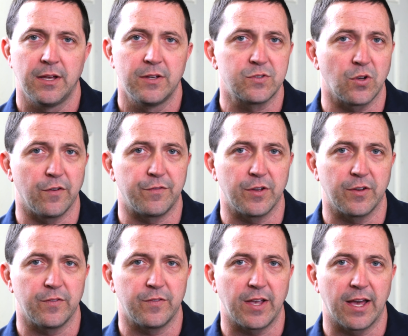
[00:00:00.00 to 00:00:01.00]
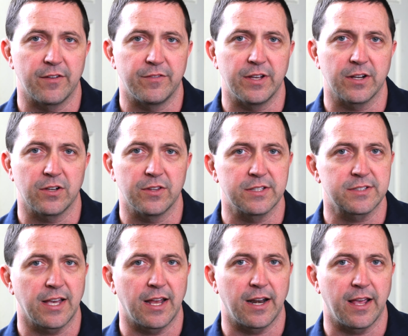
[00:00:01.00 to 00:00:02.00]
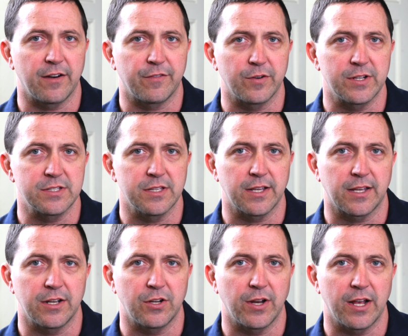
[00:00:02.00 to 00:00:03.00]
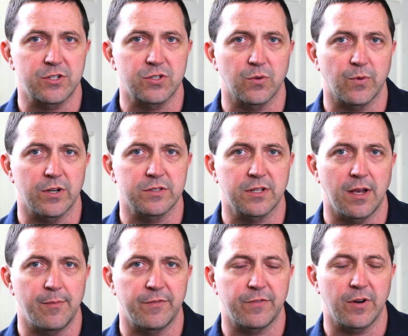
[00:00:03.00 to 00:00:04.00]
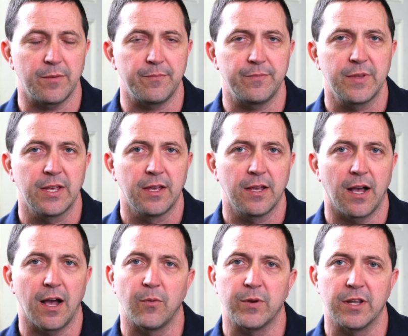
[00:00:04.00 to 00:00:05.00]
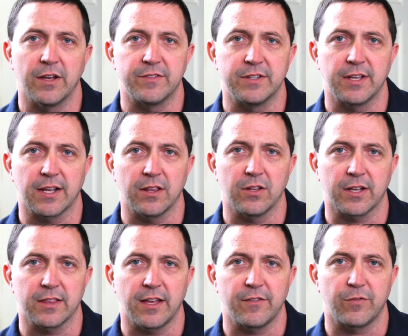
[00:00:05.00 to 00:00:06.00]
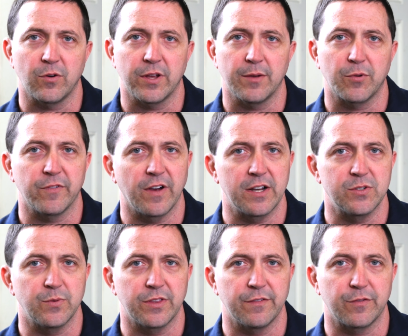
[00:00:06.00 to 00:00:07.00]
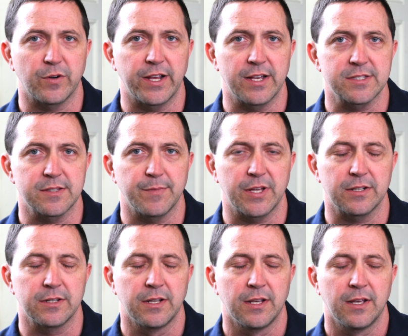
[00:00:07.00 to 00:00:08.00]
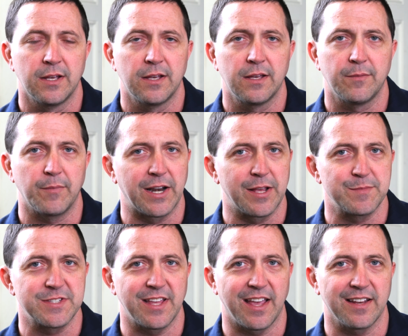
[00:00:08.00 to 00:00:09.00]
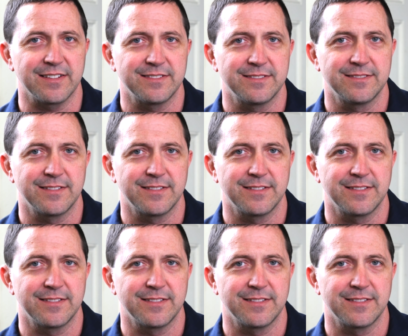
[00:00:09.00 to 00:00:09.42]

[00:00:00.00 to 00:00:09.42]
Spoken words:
So if you've got a vehicle that's got an antifreeze leak and you're not sure where it's coming from, we'd love to take a look at that for you, provide you with a free estimate. My name is Dan.